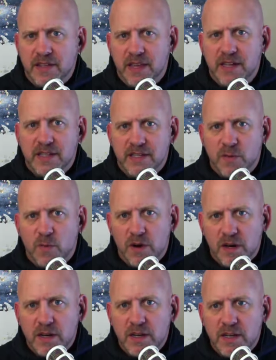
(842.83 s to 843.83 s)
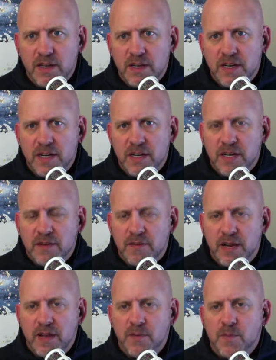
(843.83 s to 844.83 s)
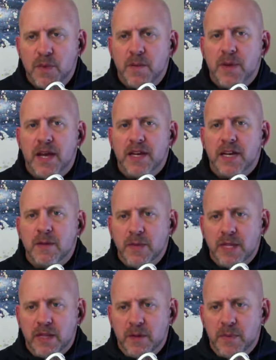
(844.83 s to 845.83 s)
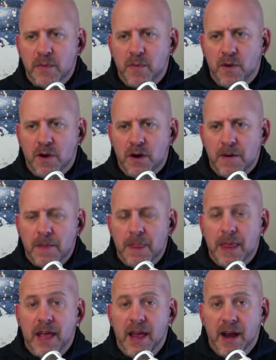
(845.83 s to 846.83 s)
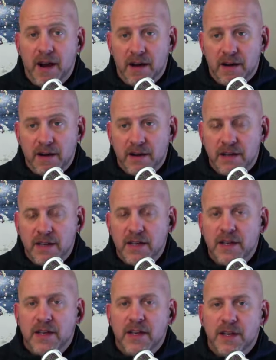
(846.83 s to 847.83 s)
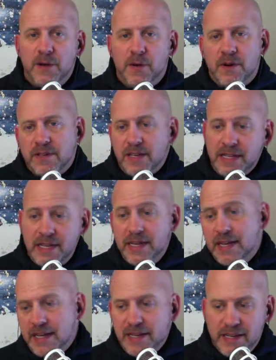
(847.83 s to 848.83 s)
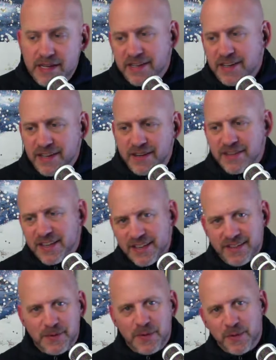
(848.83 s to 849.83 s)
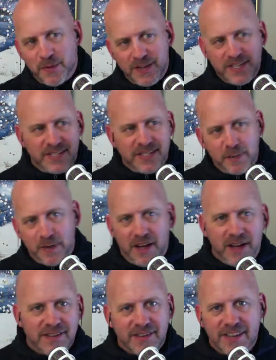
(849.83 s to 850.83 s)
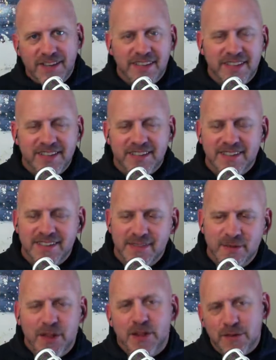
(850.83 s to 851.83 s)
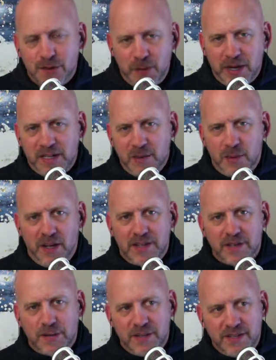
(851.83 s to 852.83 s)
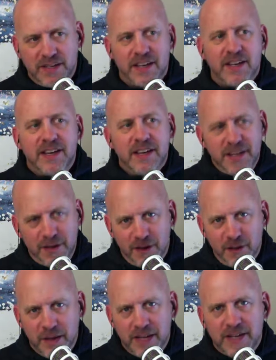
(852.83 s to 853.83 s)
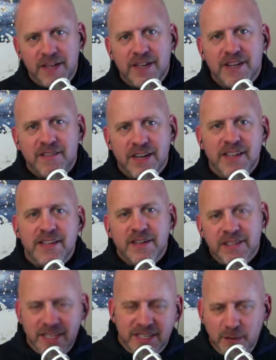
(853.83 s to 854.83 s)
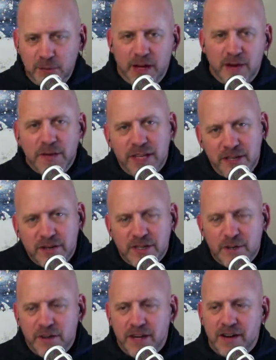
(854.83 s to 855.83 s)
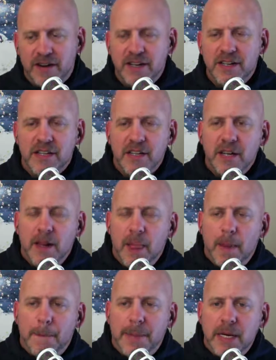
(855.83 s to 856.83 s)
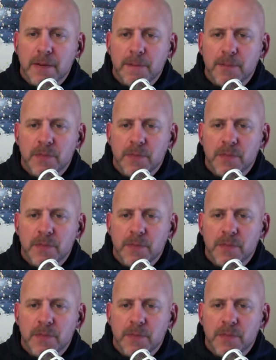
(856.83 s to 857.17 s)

that doesn't work, right? Maybe I need to be a little bit more air, where it's like, like a little bit more ditzy blonde, right? Like it's, with all respect to the blondes who are listening, you know what I mean, right? A little ditzy blonde. We could use some of that, right? But